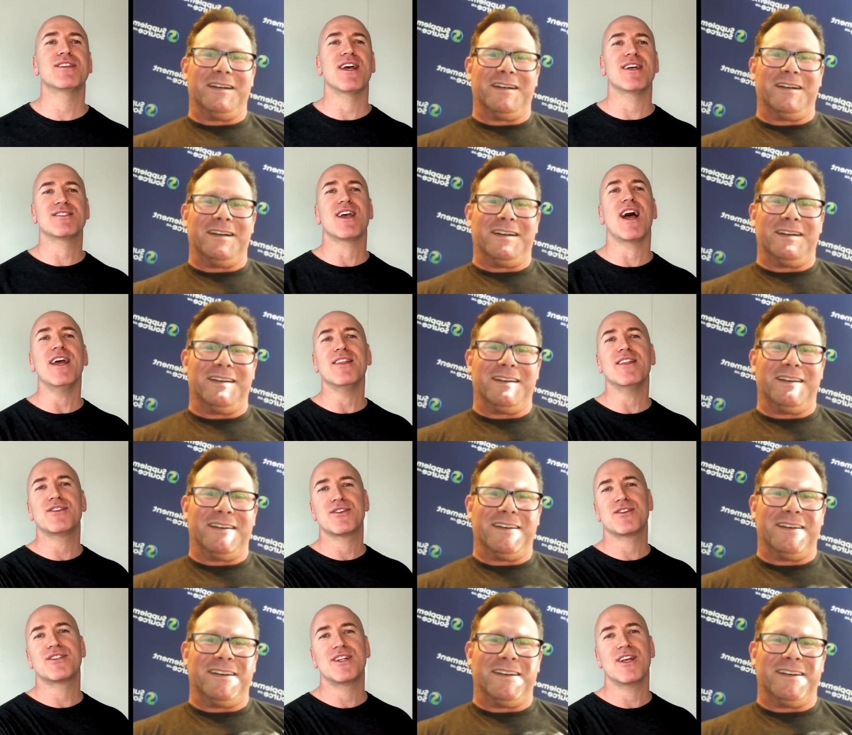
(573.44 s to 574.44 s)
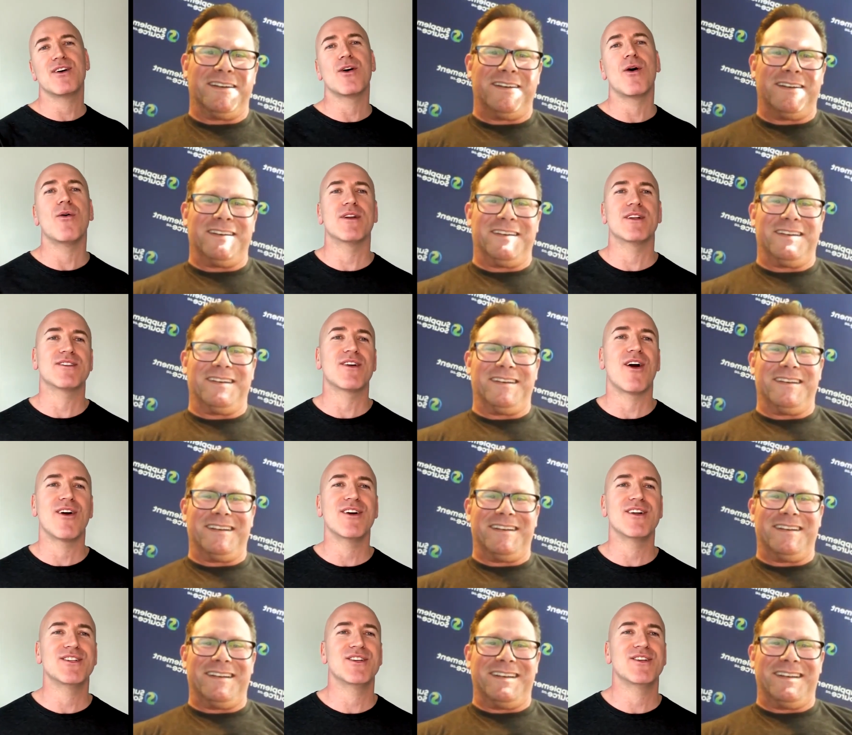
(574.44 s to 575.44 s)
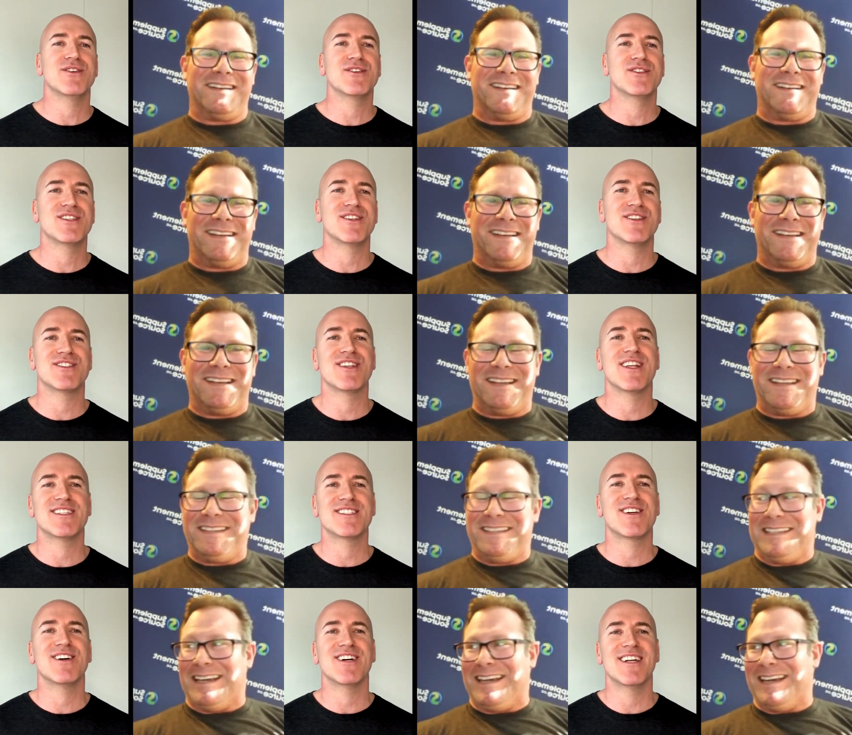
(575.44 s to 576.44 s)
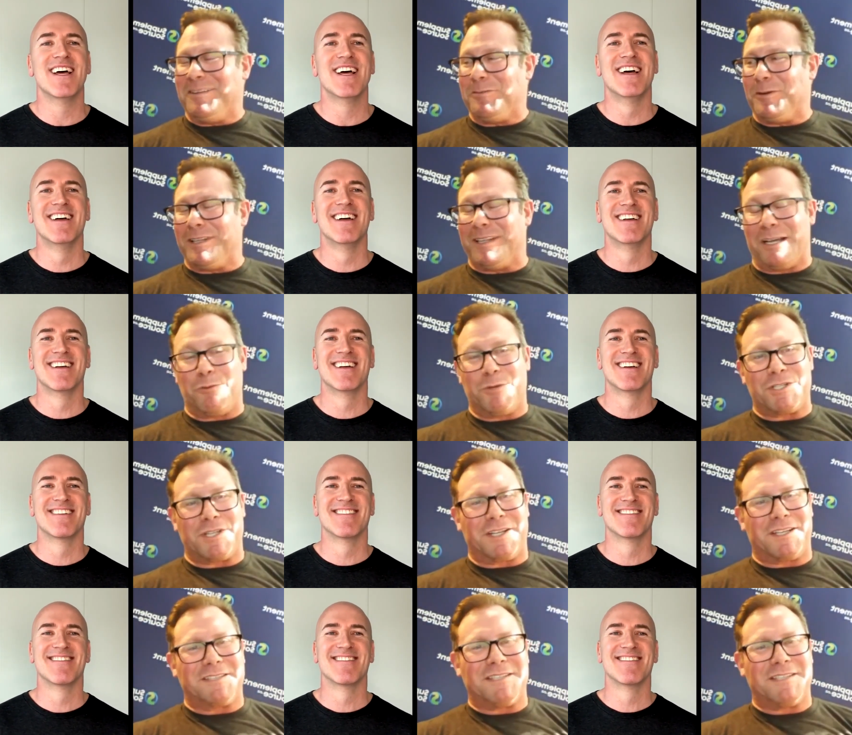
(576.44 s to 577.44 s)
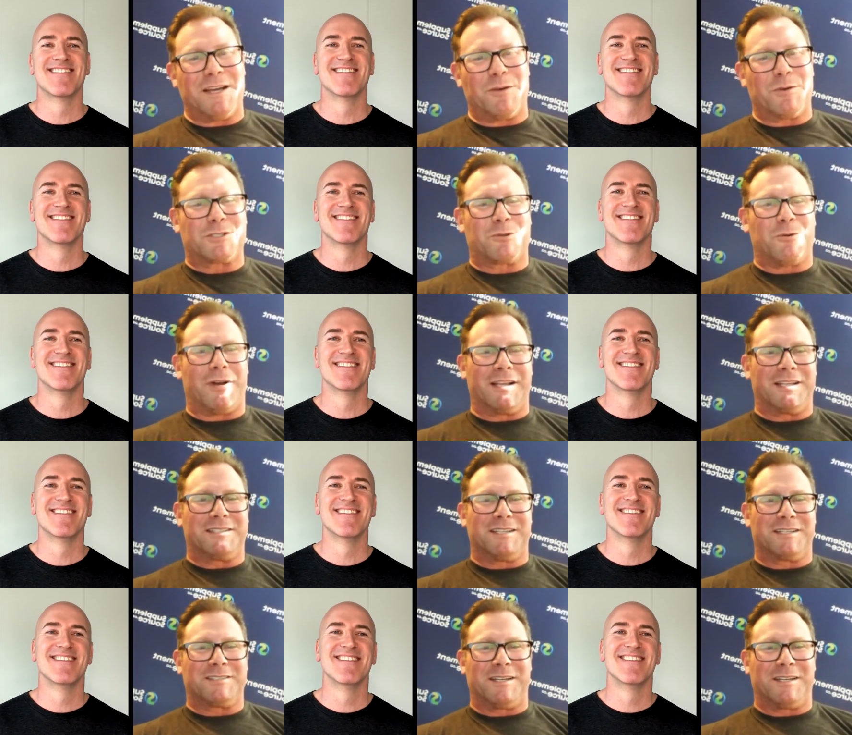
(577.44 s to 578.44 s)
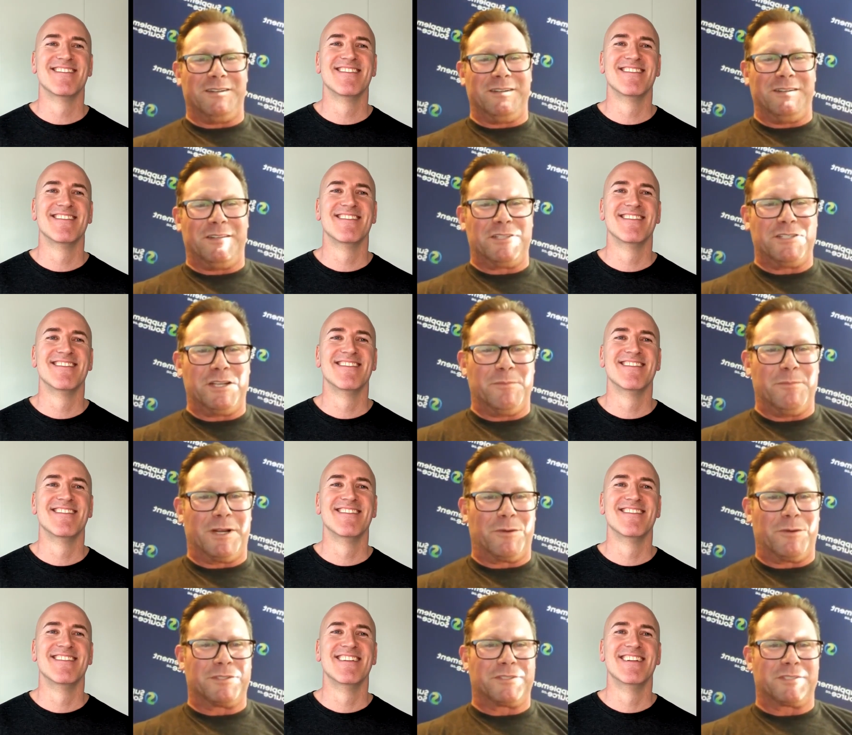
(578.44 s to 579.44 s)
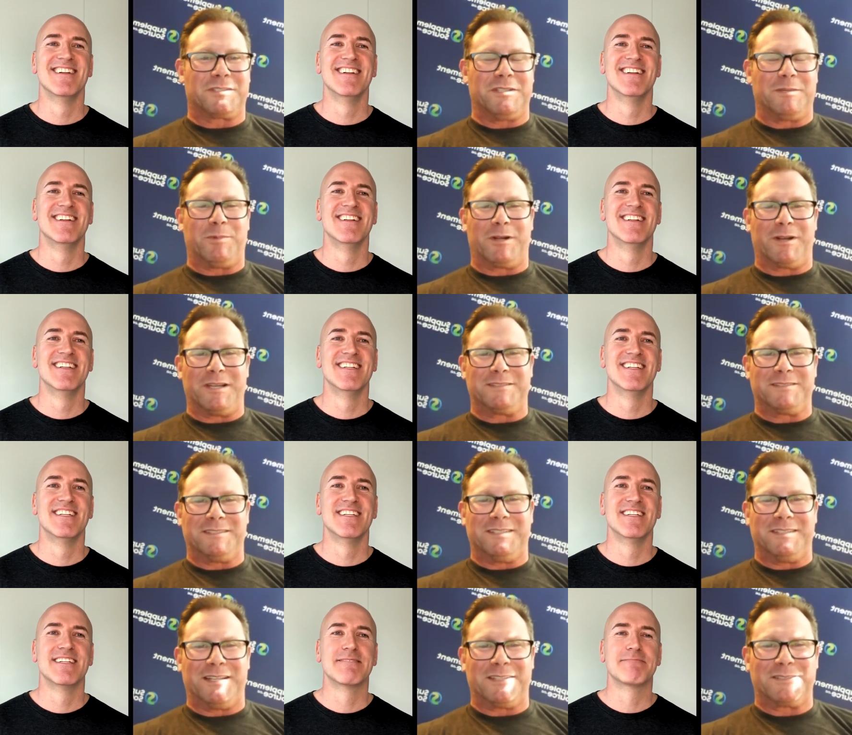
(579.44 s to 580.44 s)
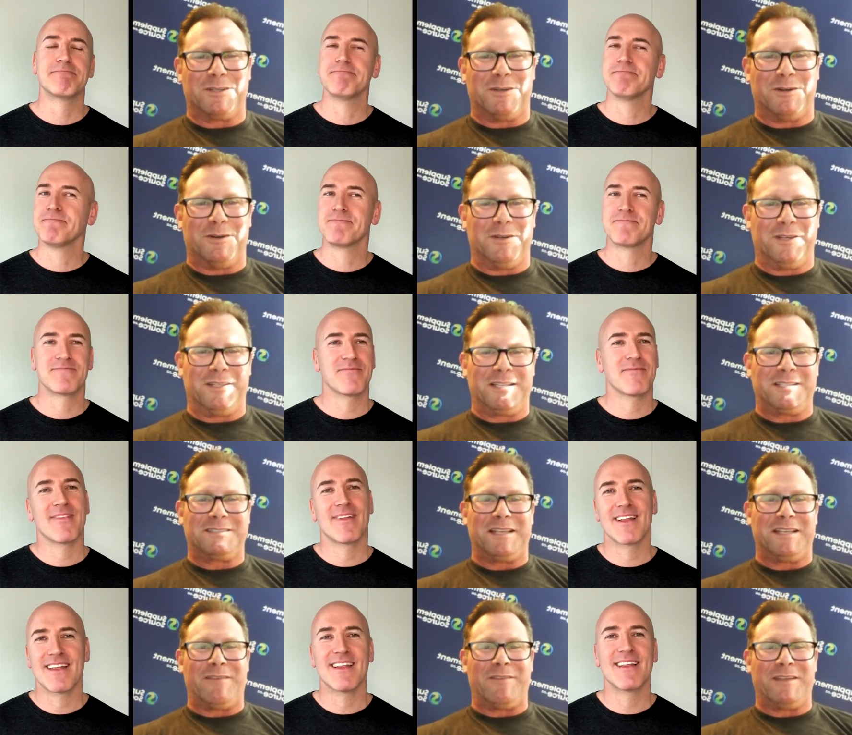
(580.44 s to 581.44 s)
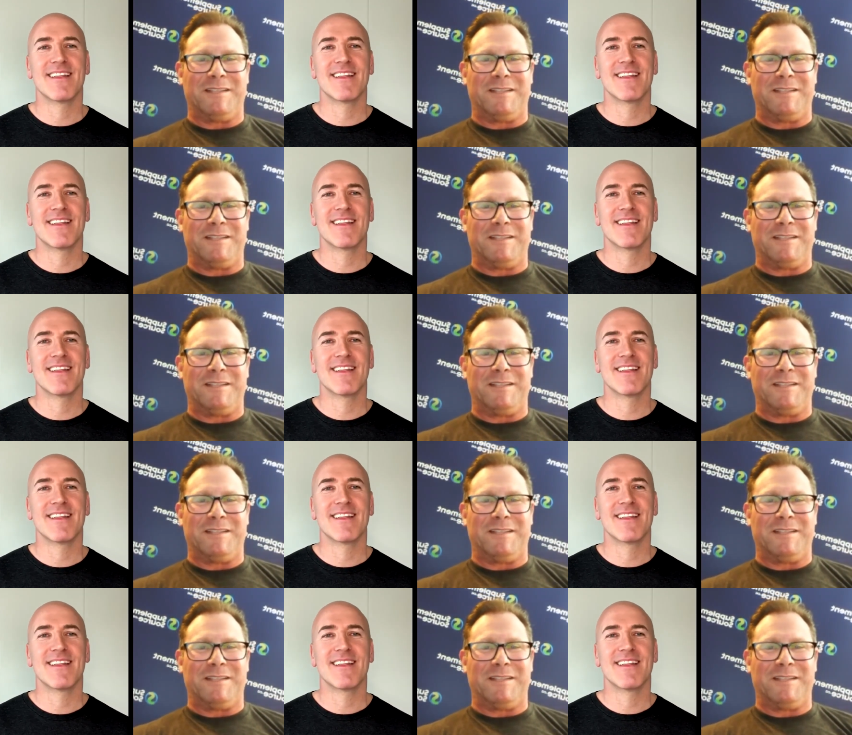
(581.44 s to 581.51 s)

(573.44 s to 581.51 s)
Speaker 1: a sign that you're still going as hard as you used to. So
Speaker 2: that's yeah. Well, I wish I could say I was squatting six hundred at the gym, but it was a slip on ice that did it. So at least Evan